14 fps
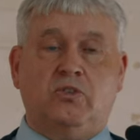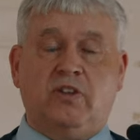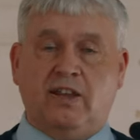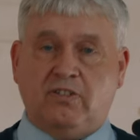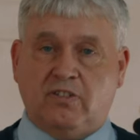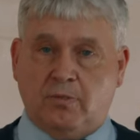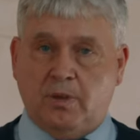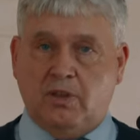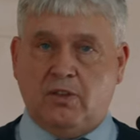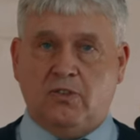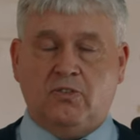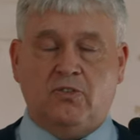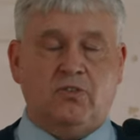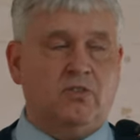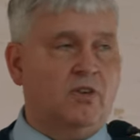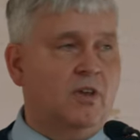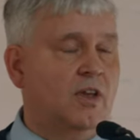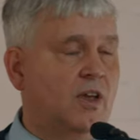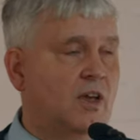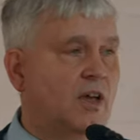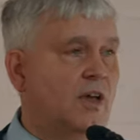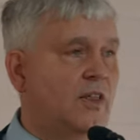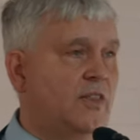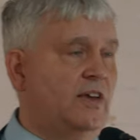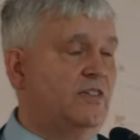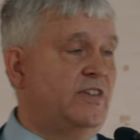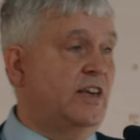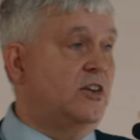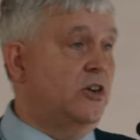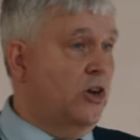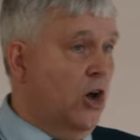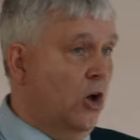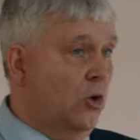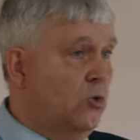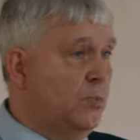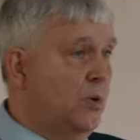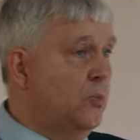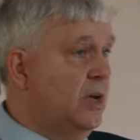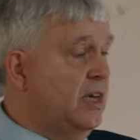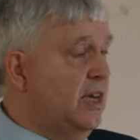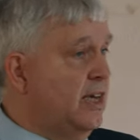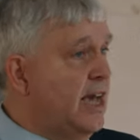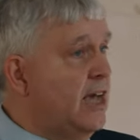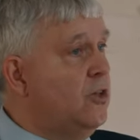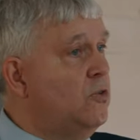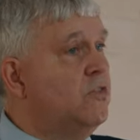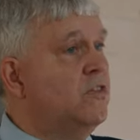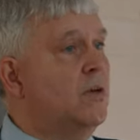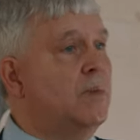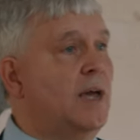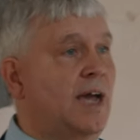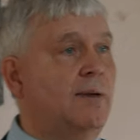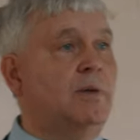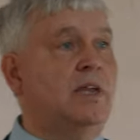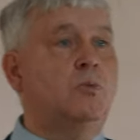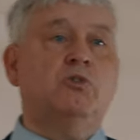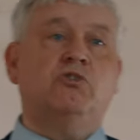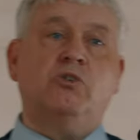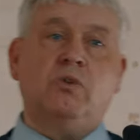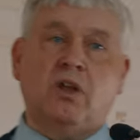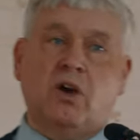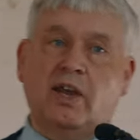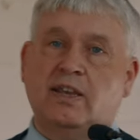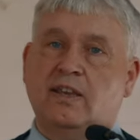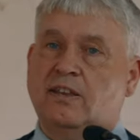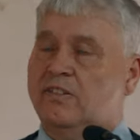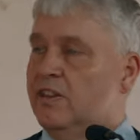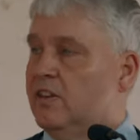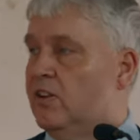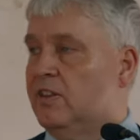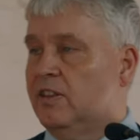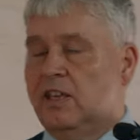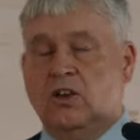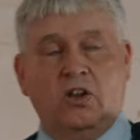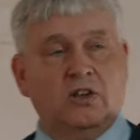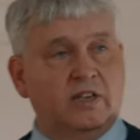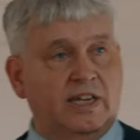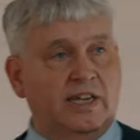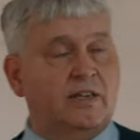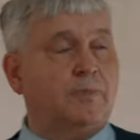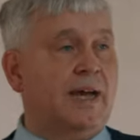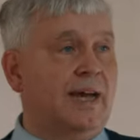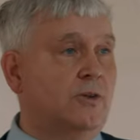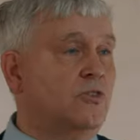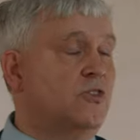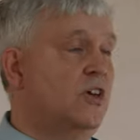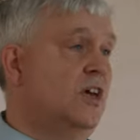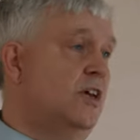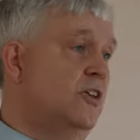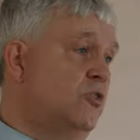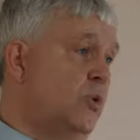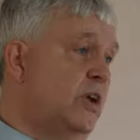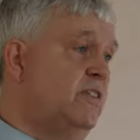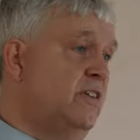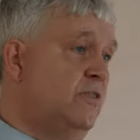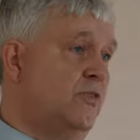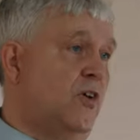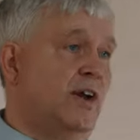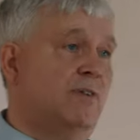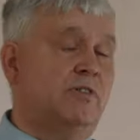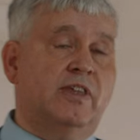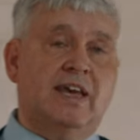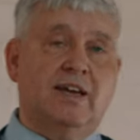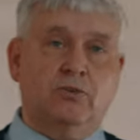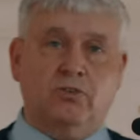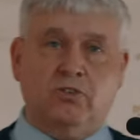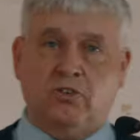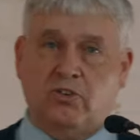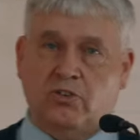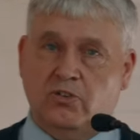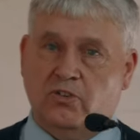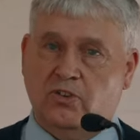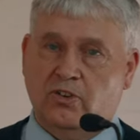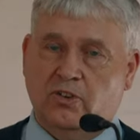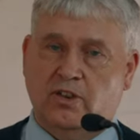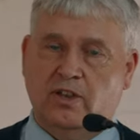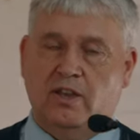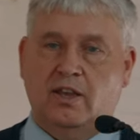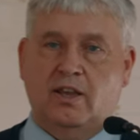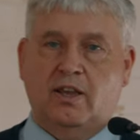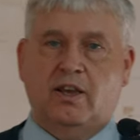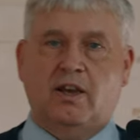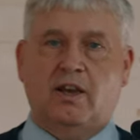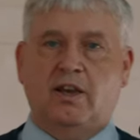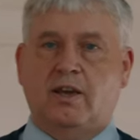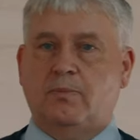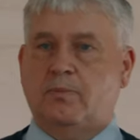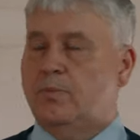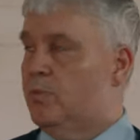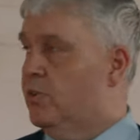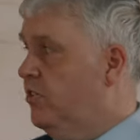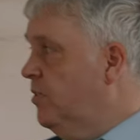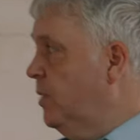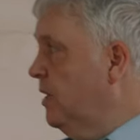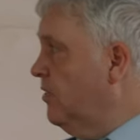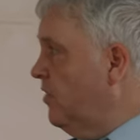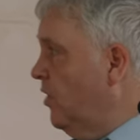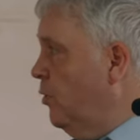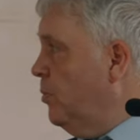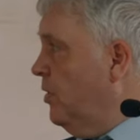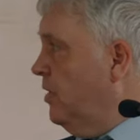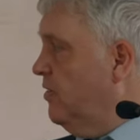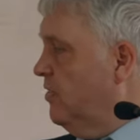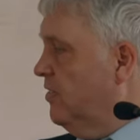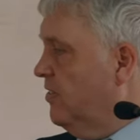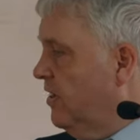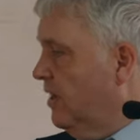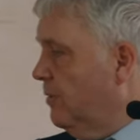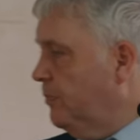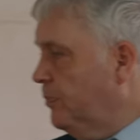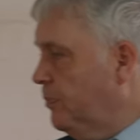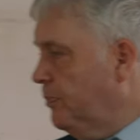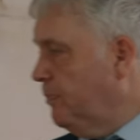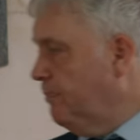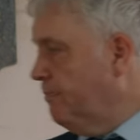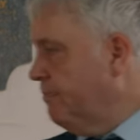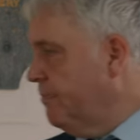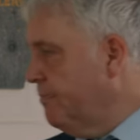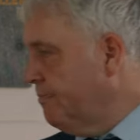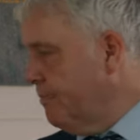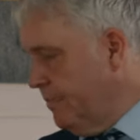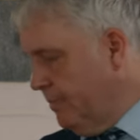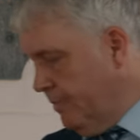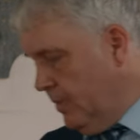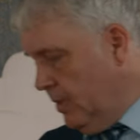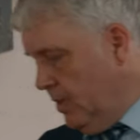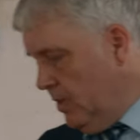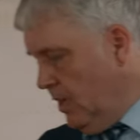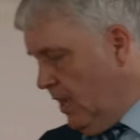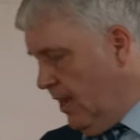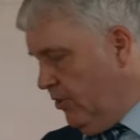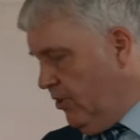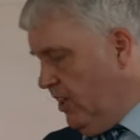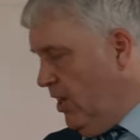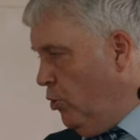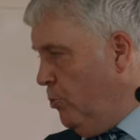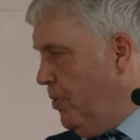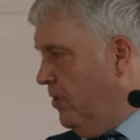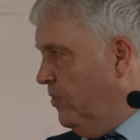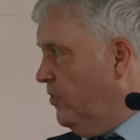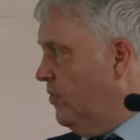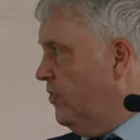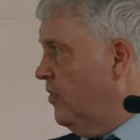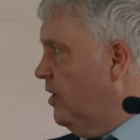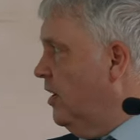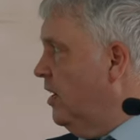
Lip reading: Testaments?" They said, "No, but we can get you some. How many would you like?" He said, "I think I'll need about 25,000, which is a bit sobering, isn't it? How can you help us?